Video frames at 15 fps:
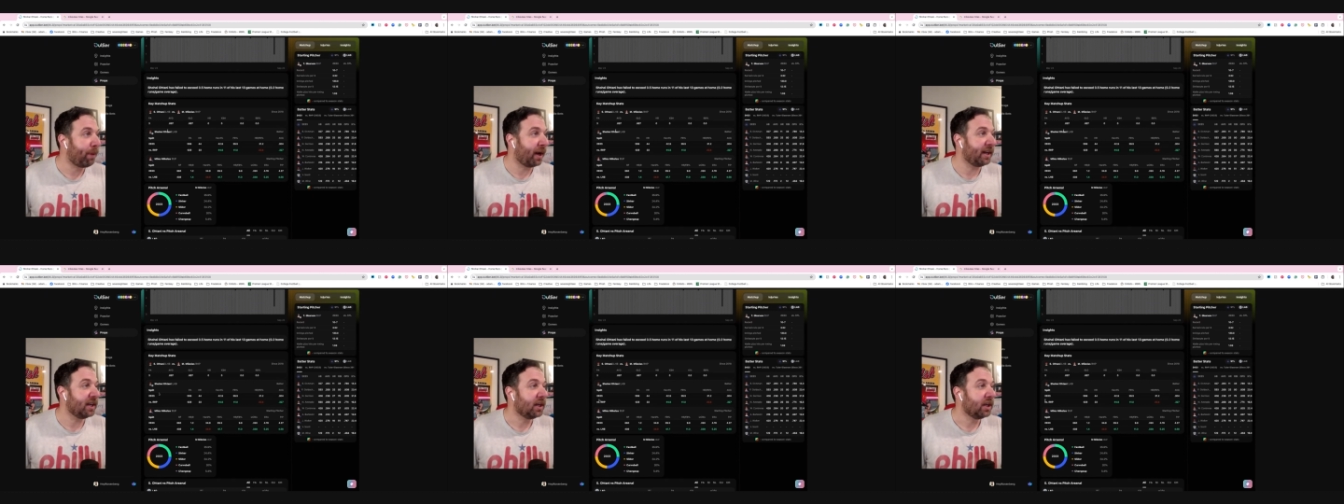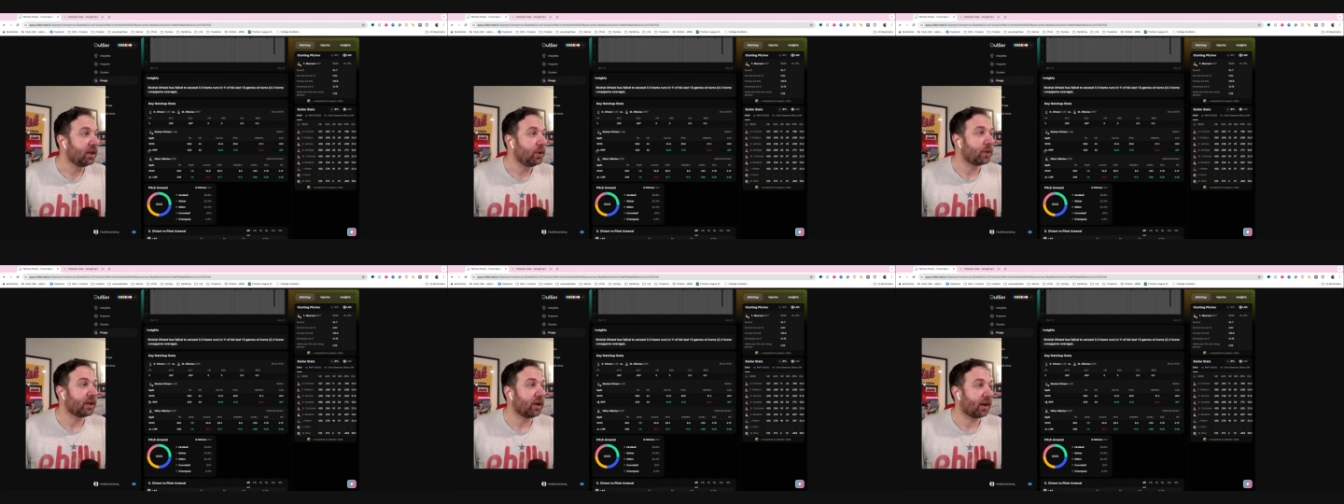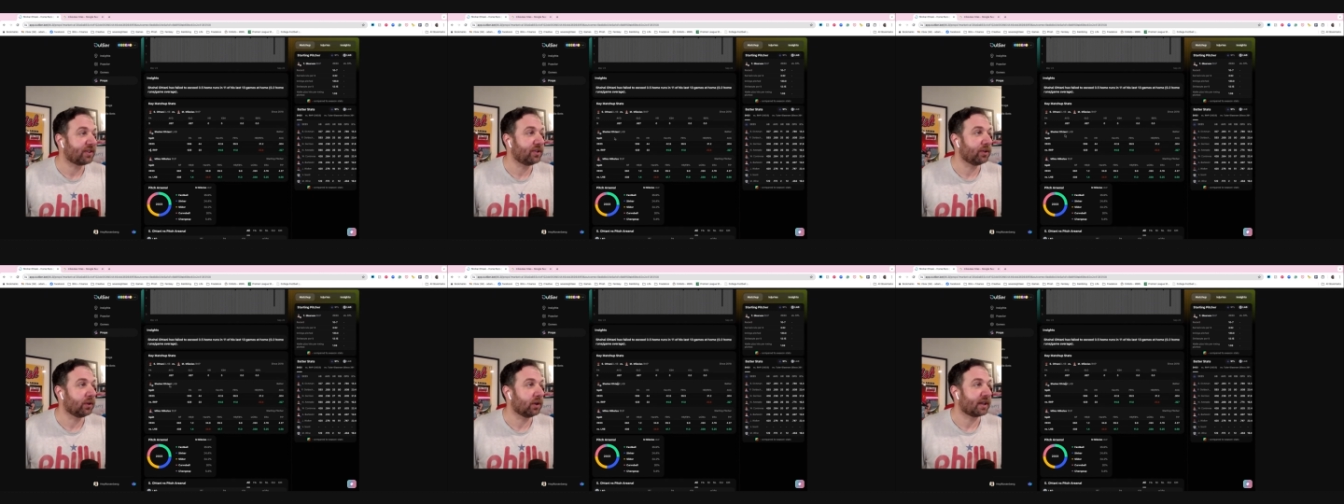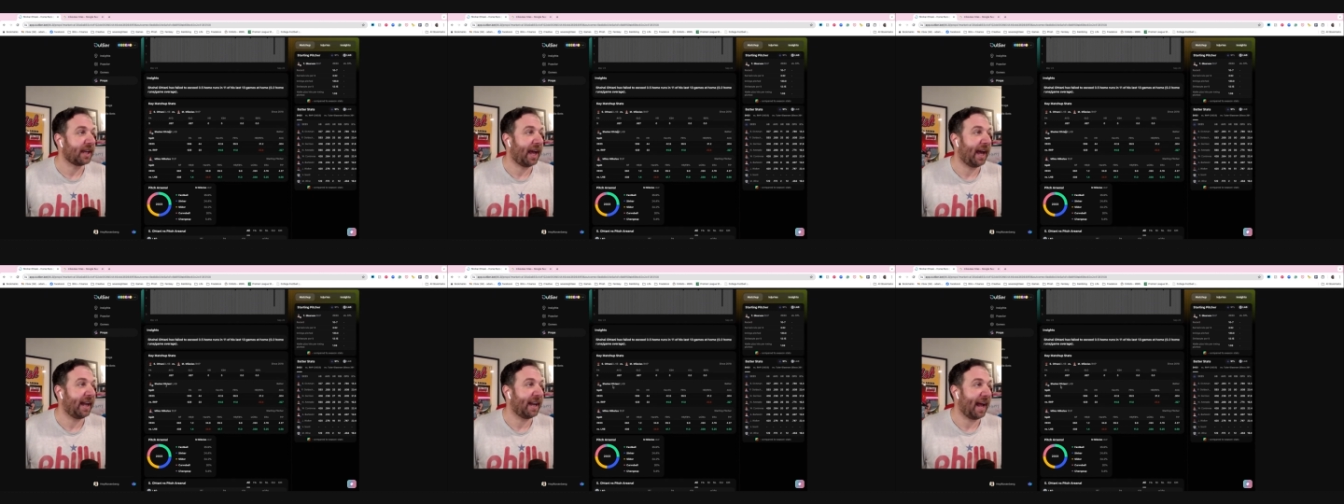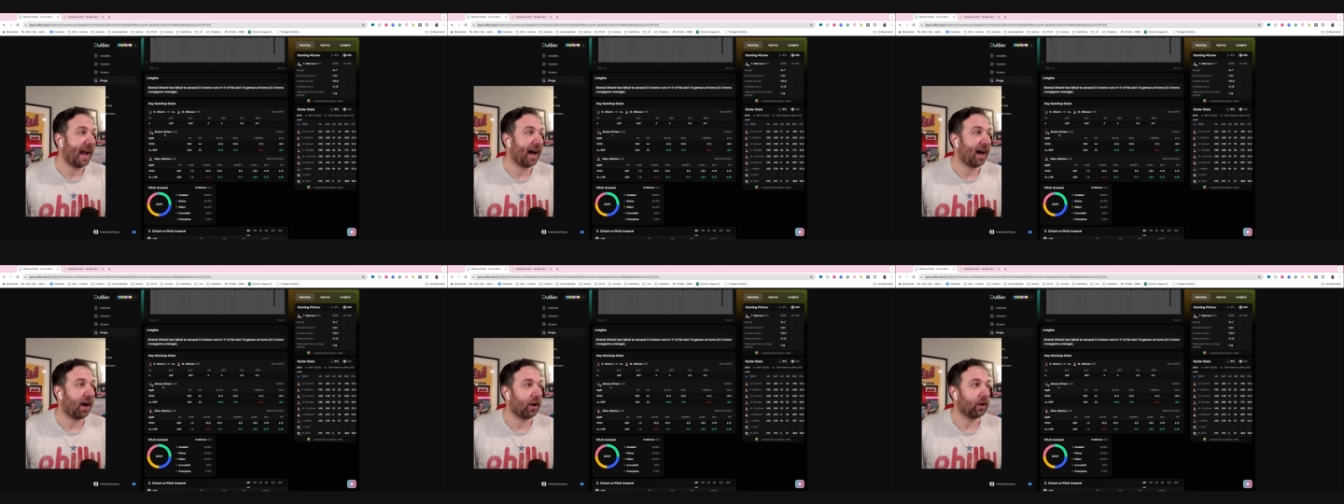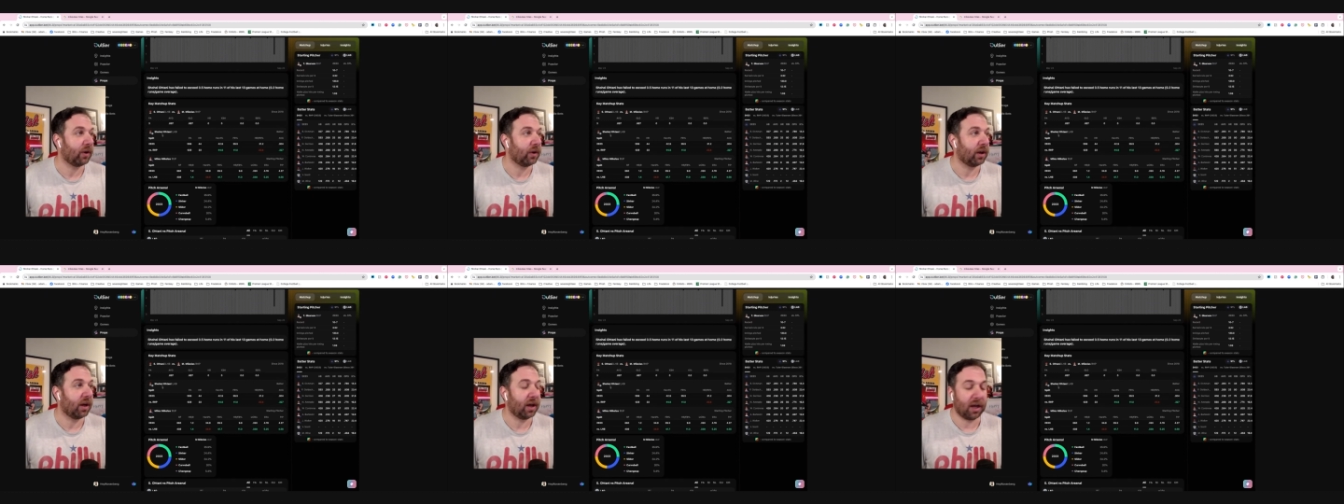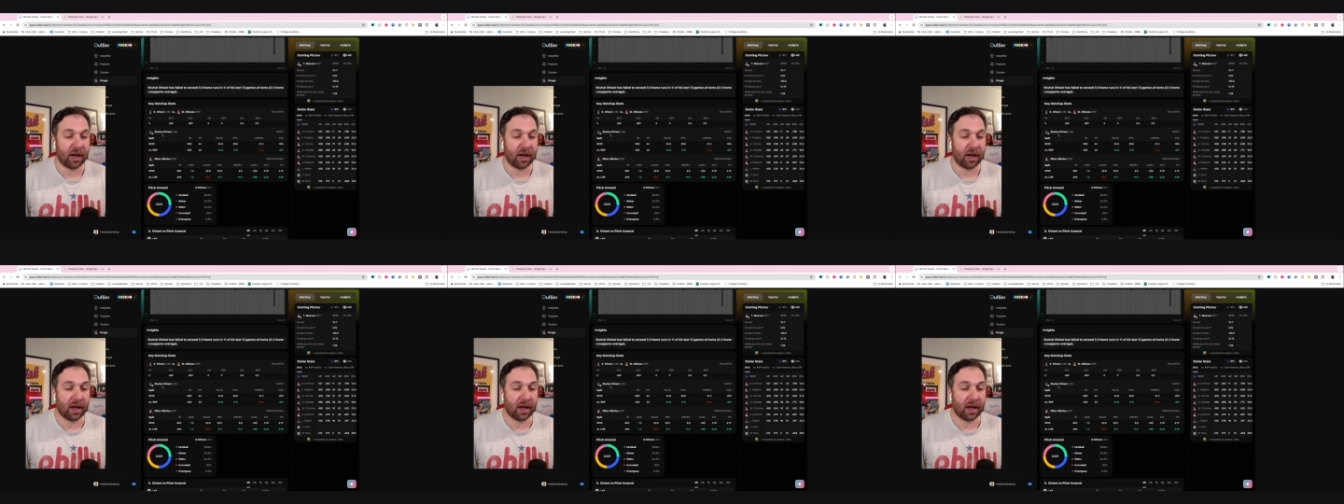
but you can also look at how